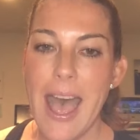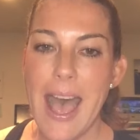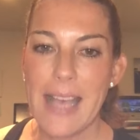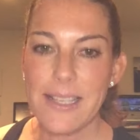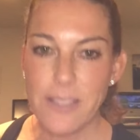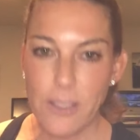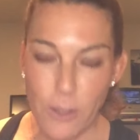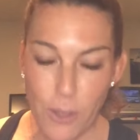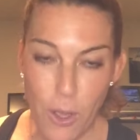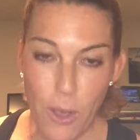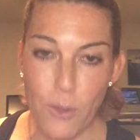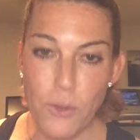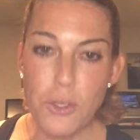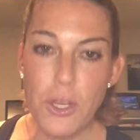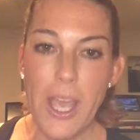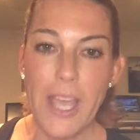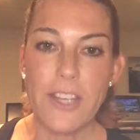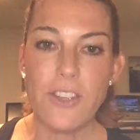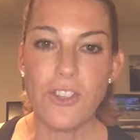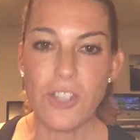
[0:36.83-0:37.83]
As a coach,
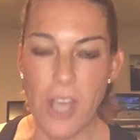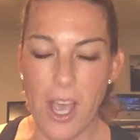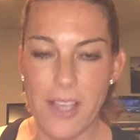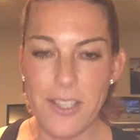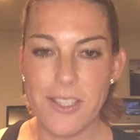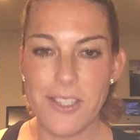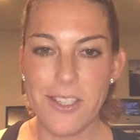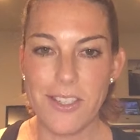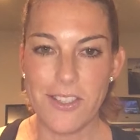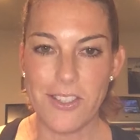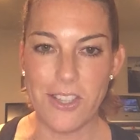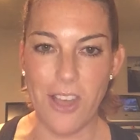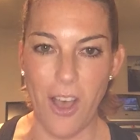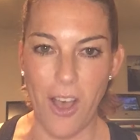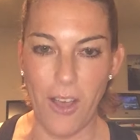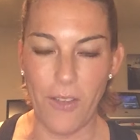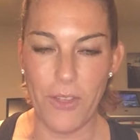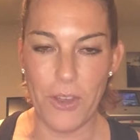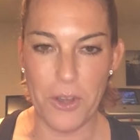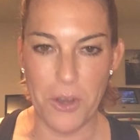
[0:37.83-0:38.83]
I just
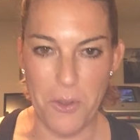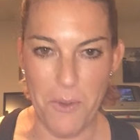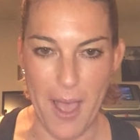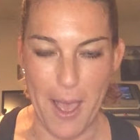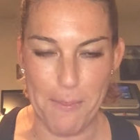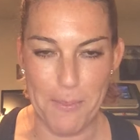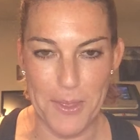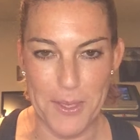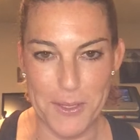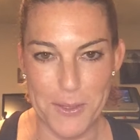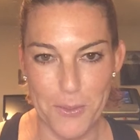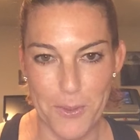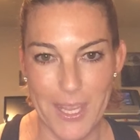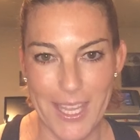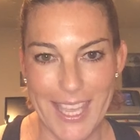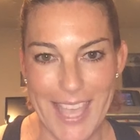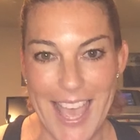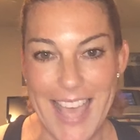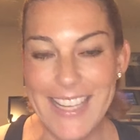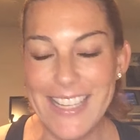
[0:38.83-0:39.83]
saw the new app this
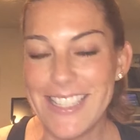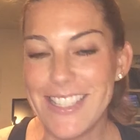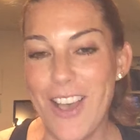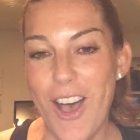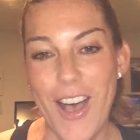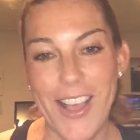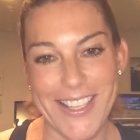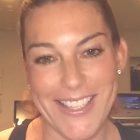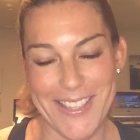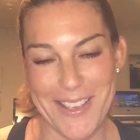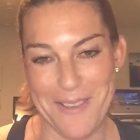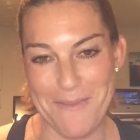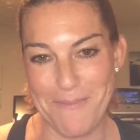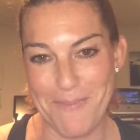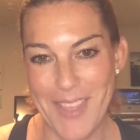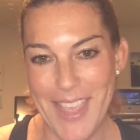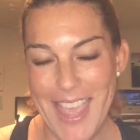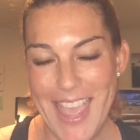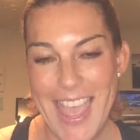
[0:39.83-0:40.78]
week and it's awesome.